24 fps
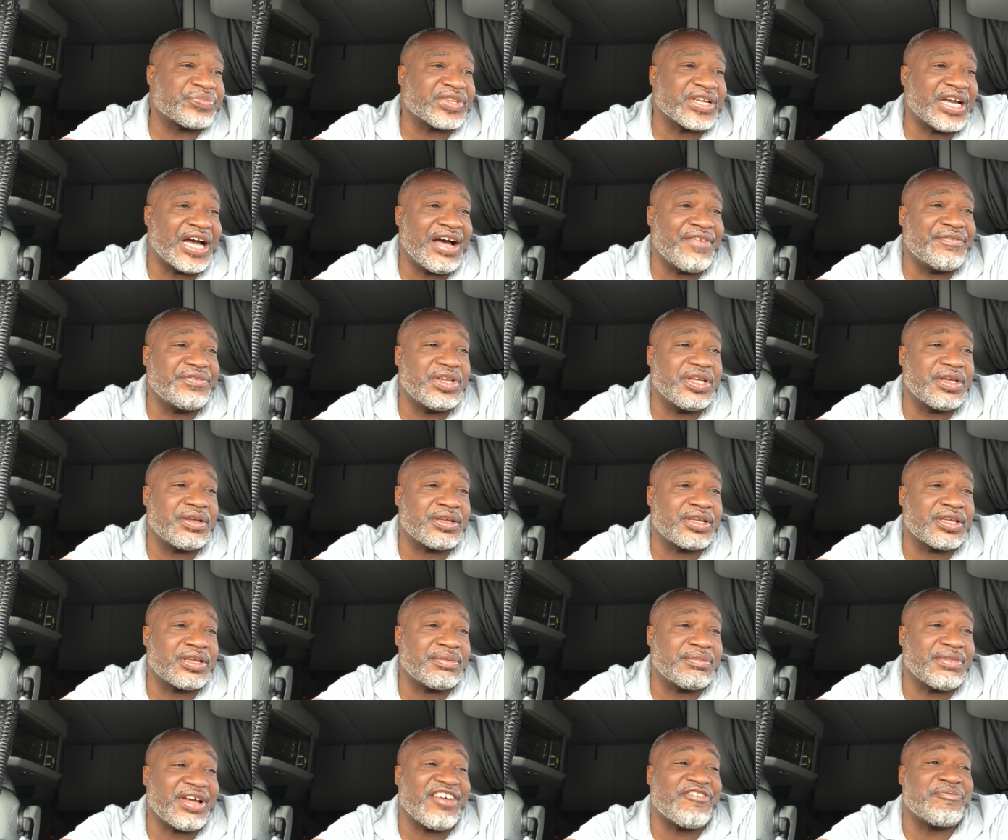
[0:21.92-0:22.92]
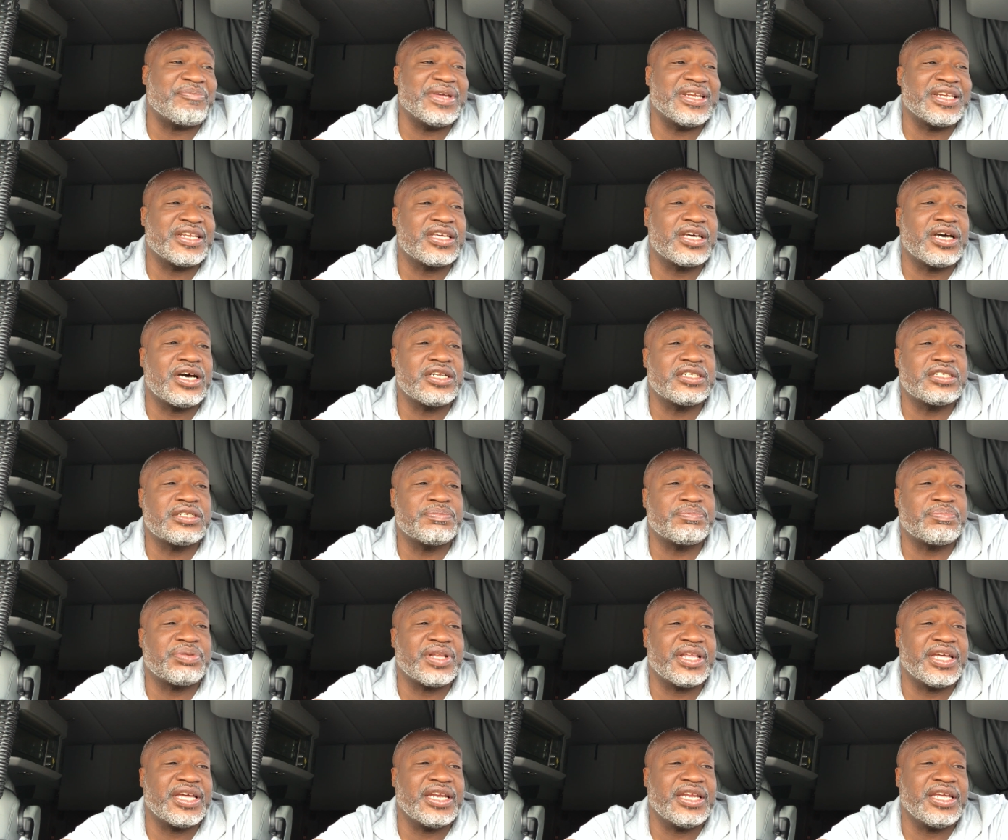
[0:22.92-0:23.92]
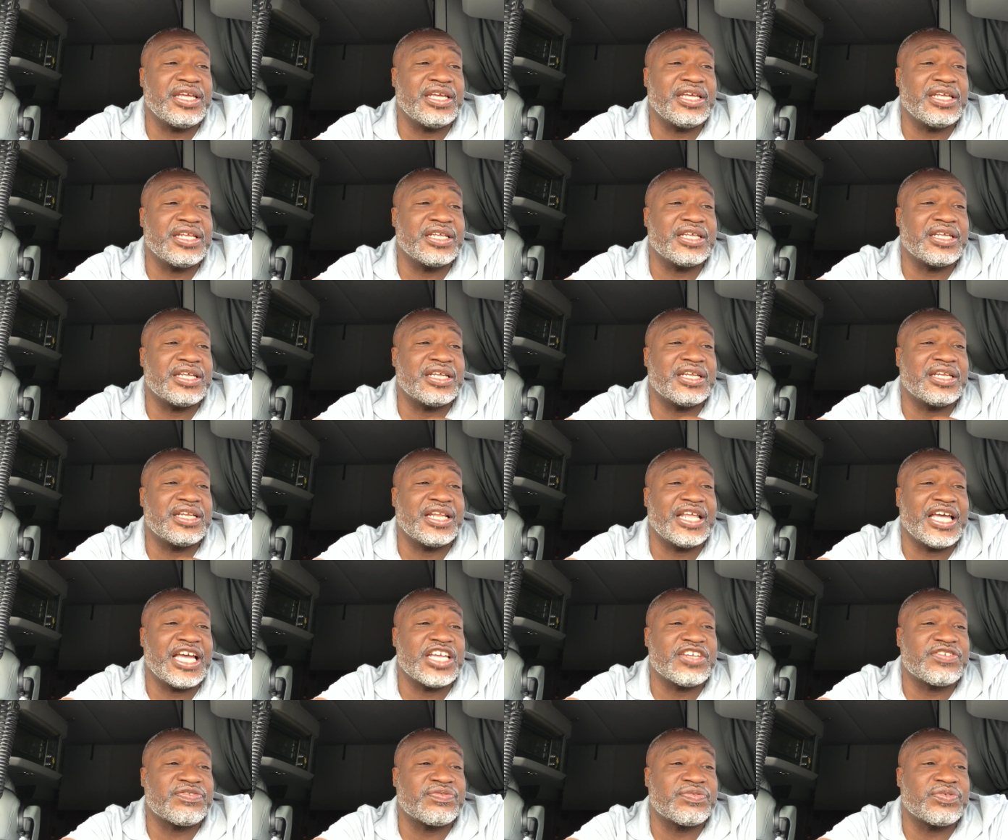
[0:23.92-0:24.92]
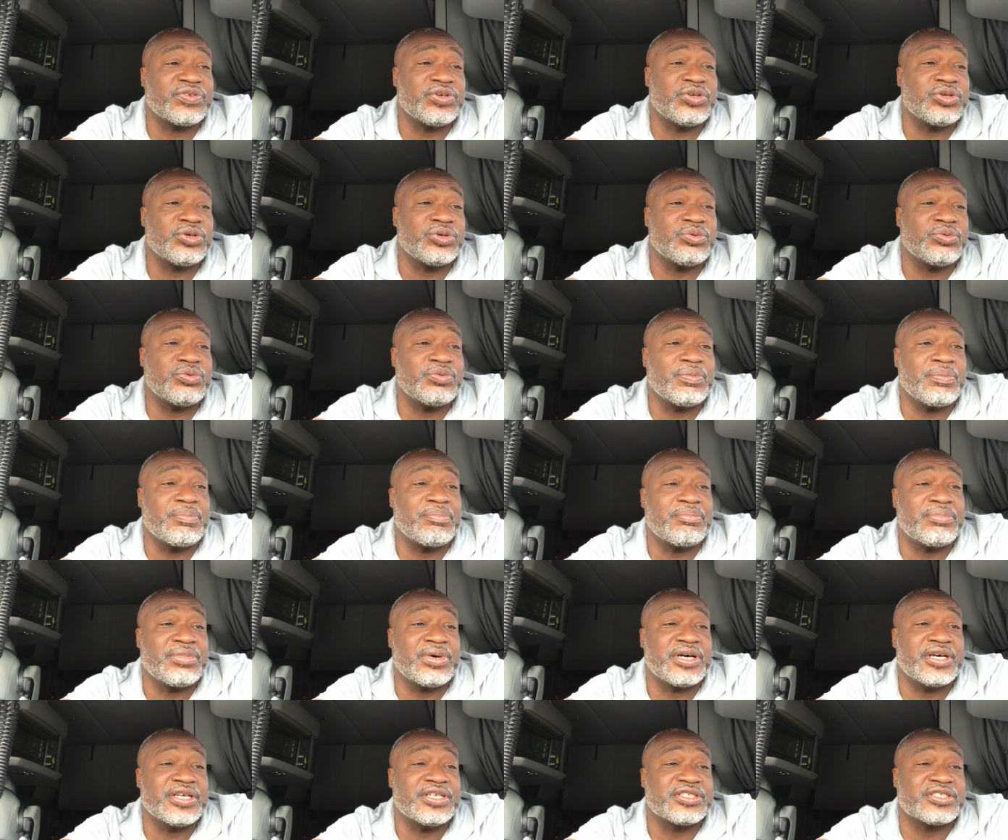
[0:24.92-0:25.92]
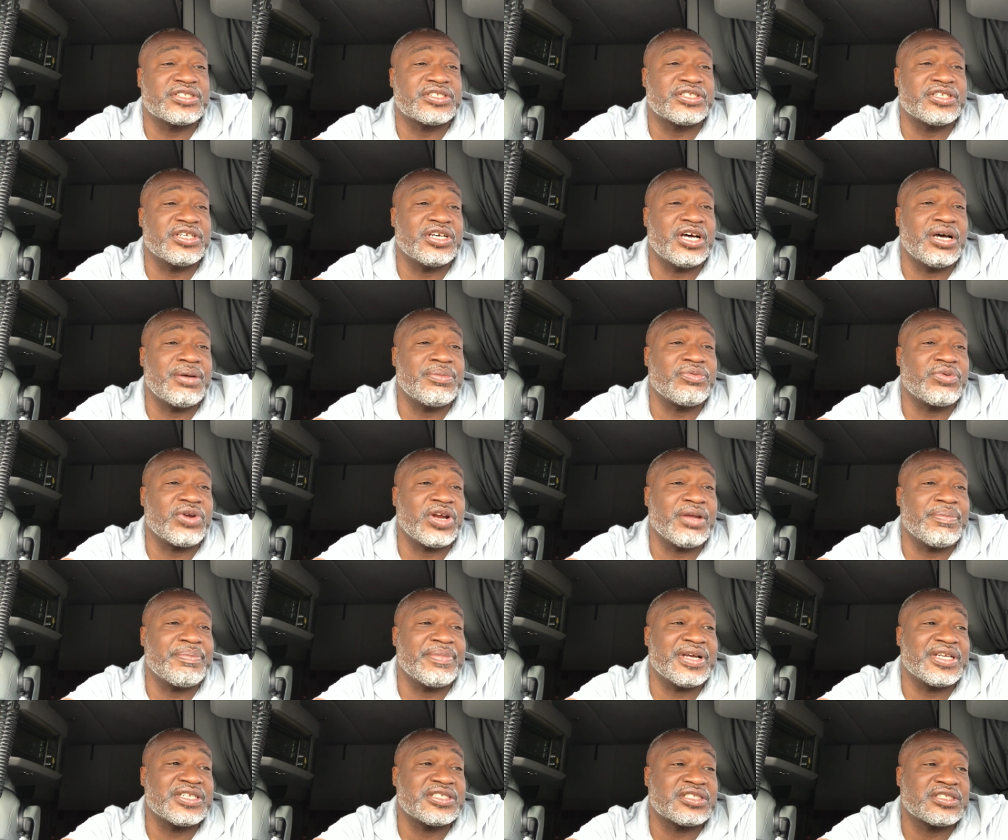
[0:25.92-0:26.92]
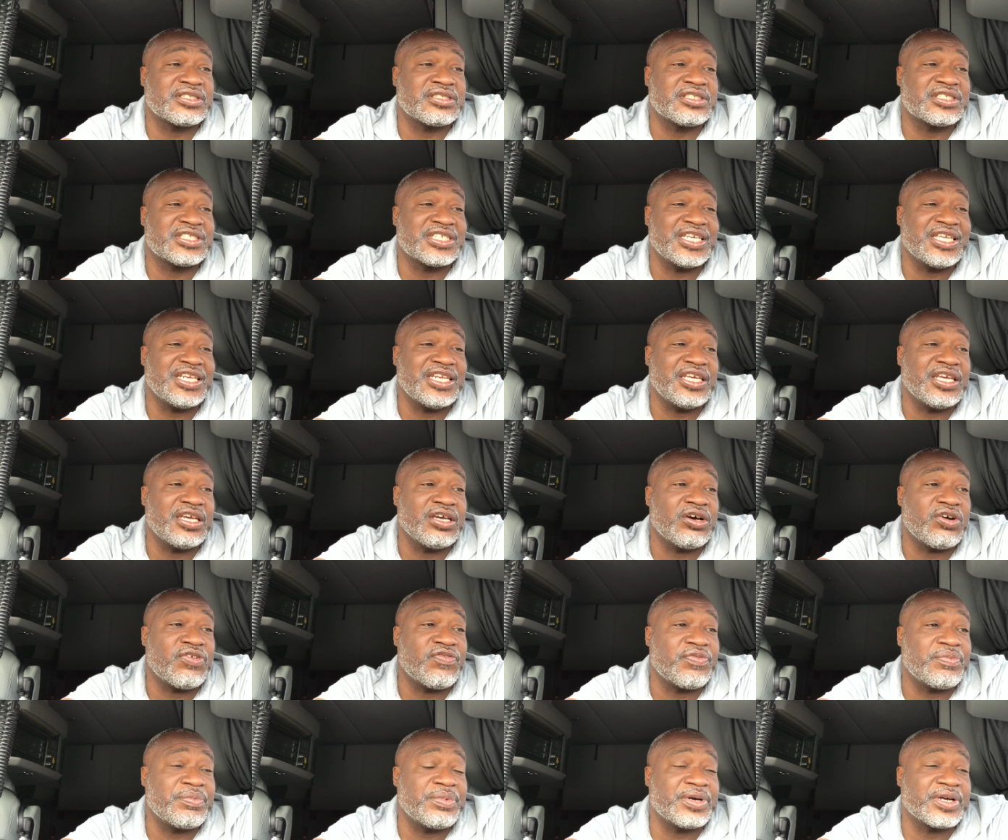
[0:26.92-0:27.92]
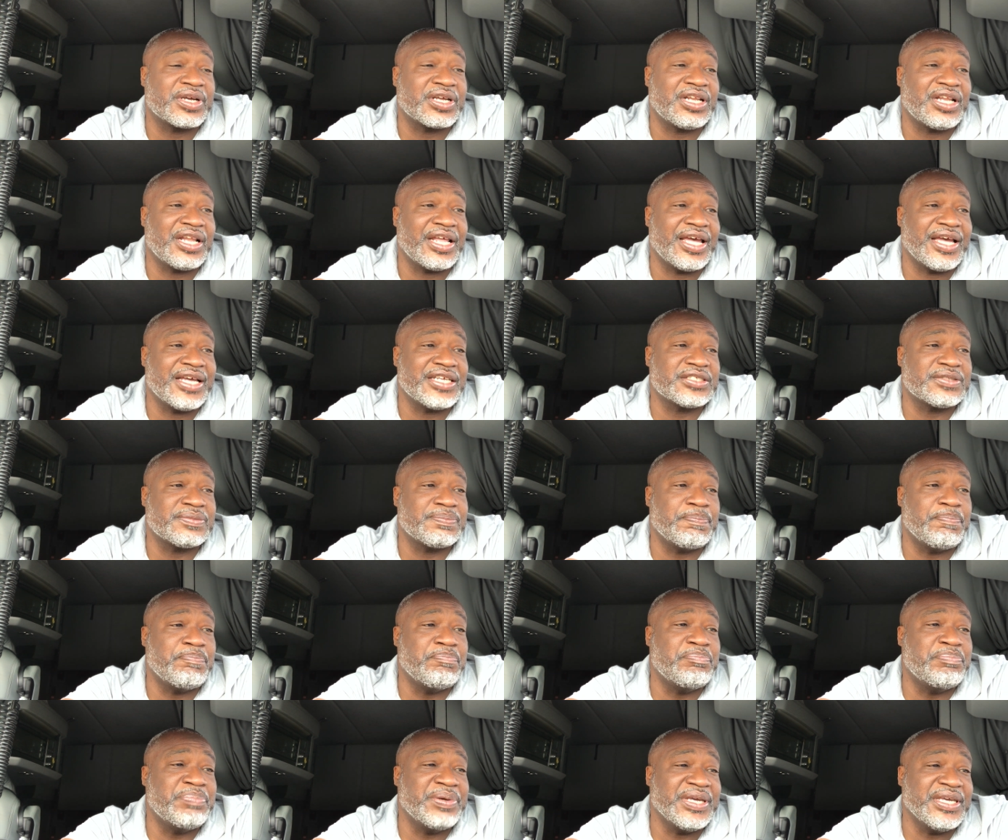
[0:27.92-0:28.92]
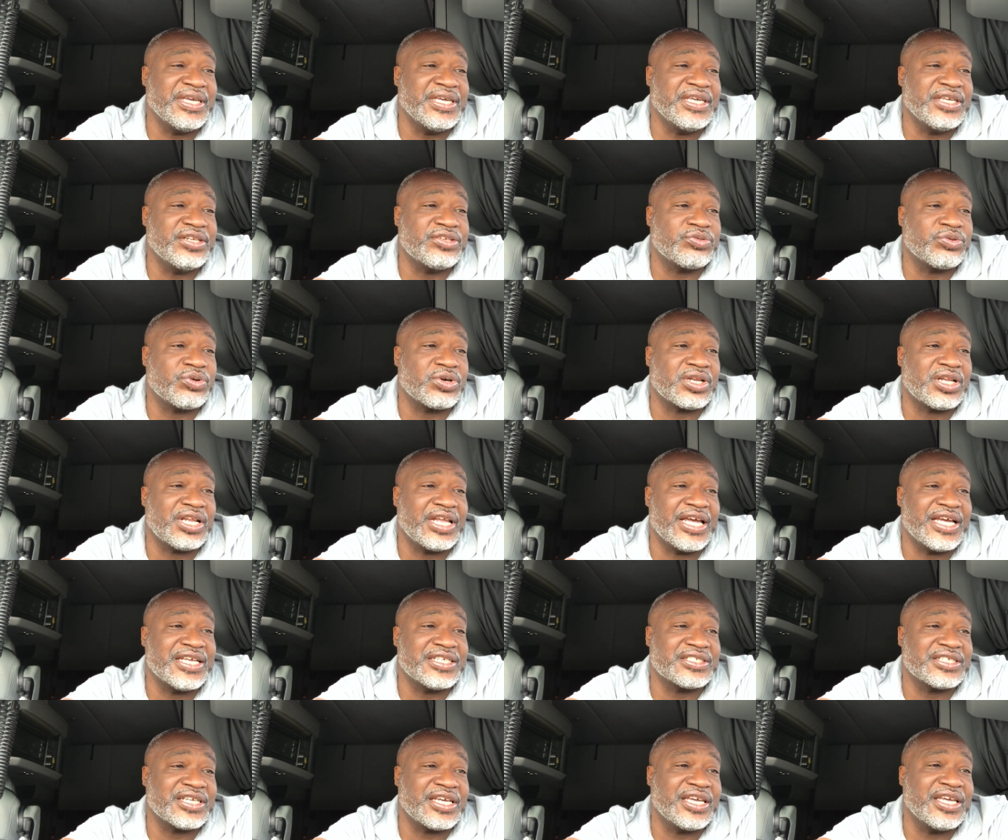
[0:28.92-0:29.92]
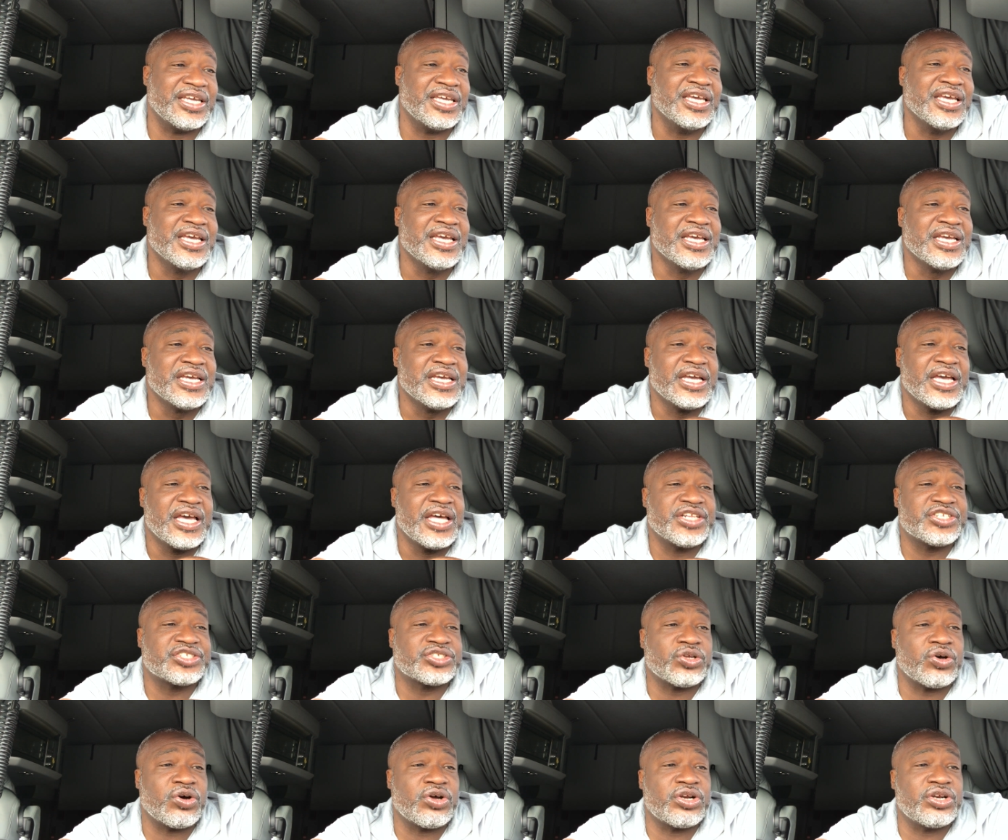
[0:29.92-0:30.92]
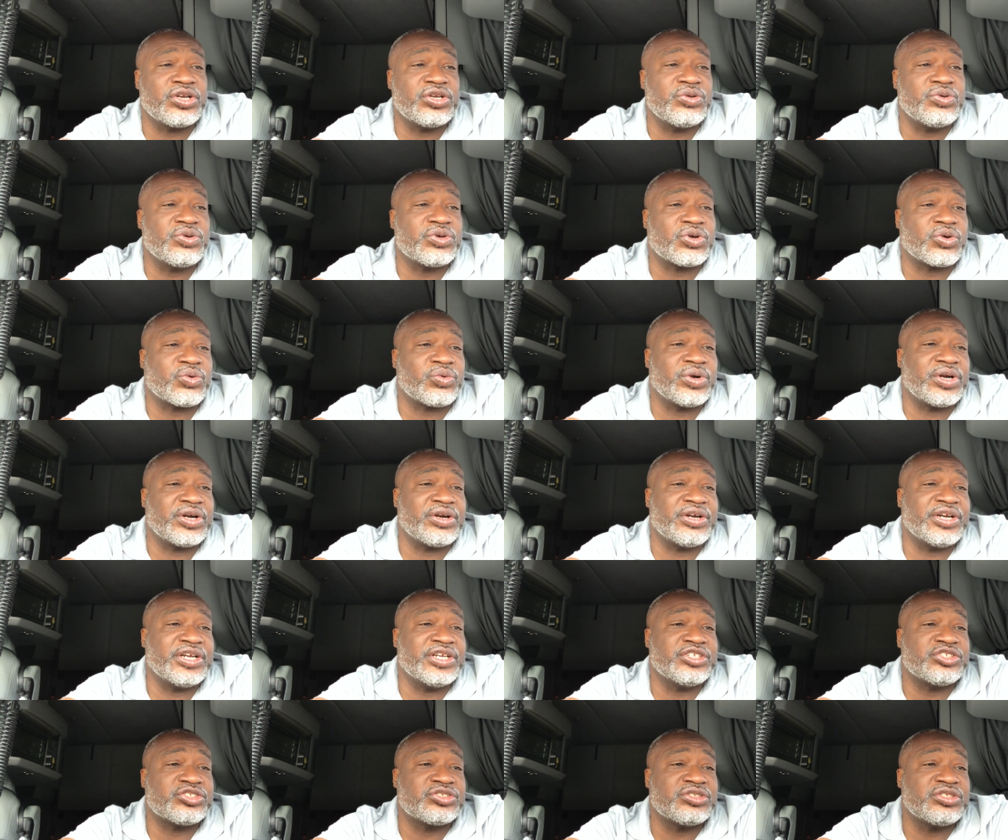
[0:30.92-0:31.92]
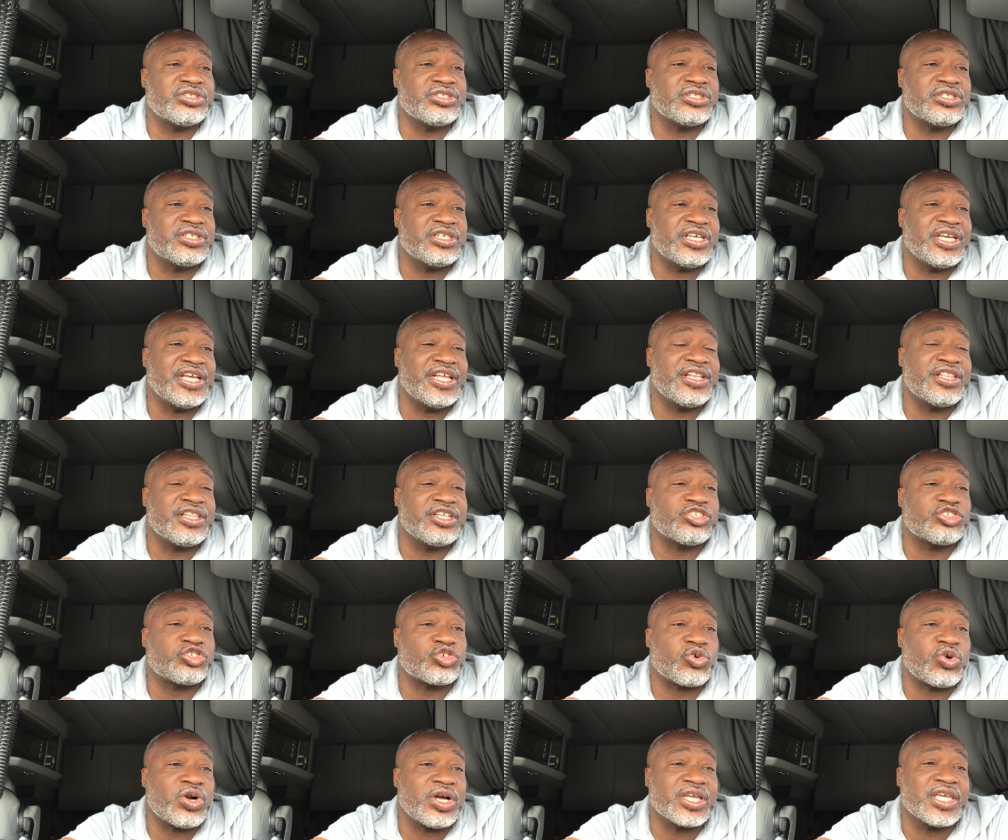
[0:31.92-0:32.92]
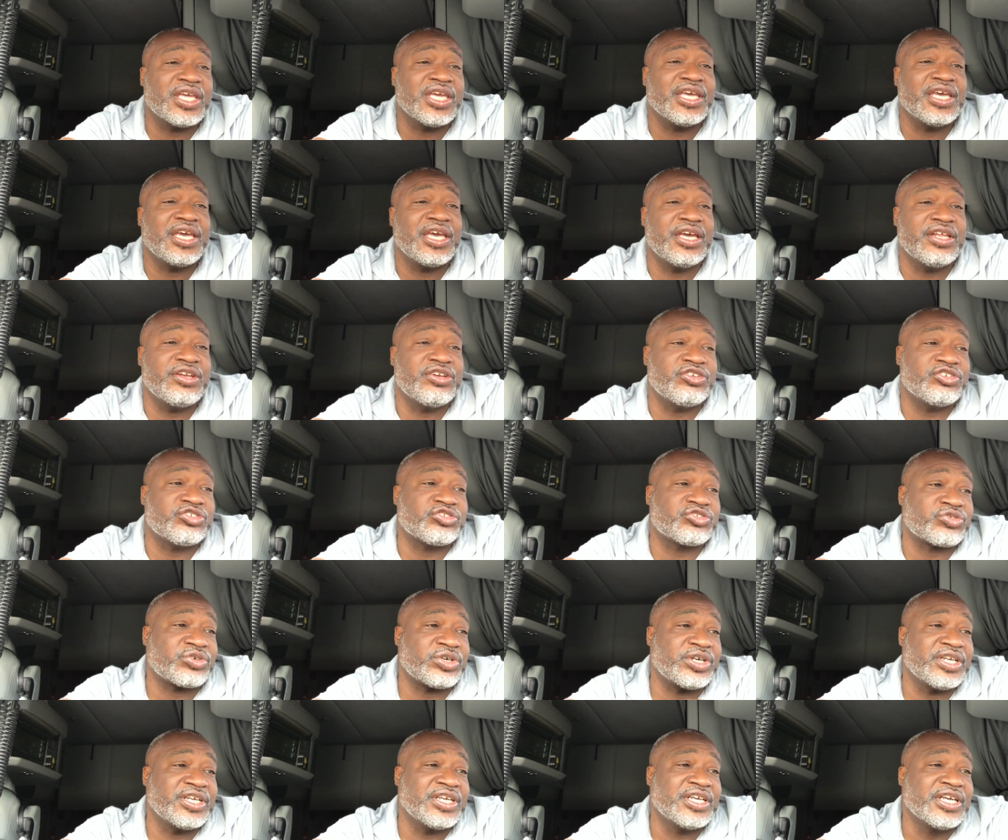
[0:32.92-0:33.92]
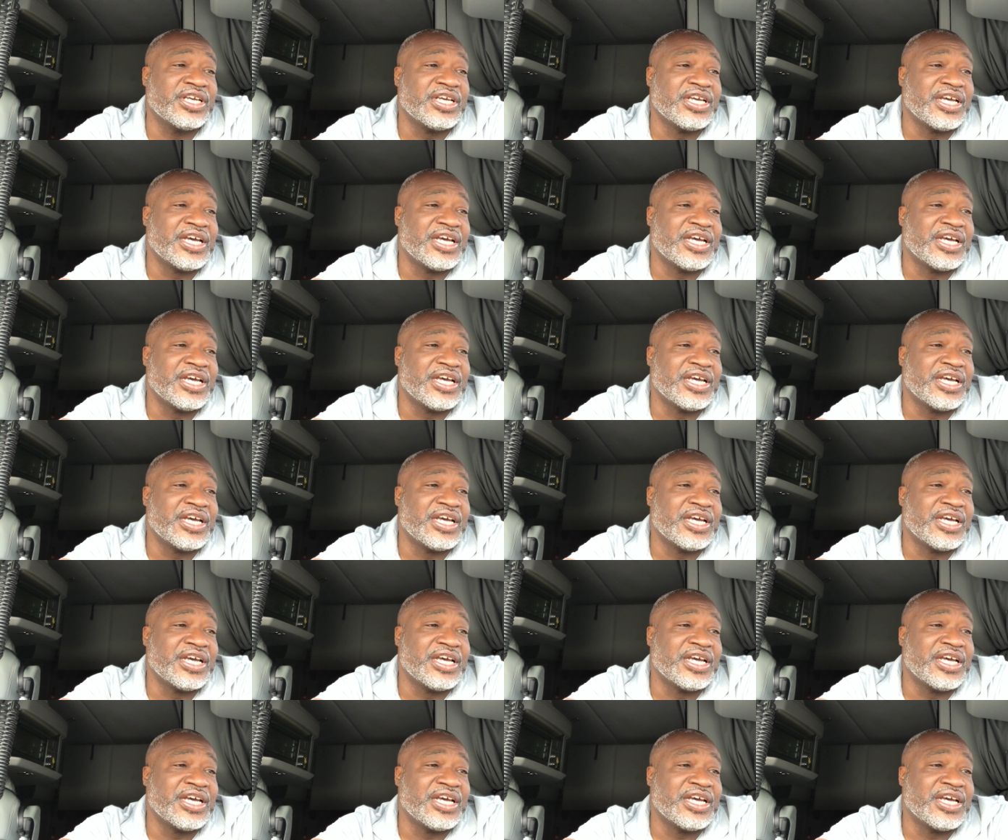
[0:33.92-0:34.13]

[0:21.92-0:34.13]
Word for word: I've been contemplating the last few months to upgrade my CDL from a Class B to a Class A and start a new career in the trucking industry.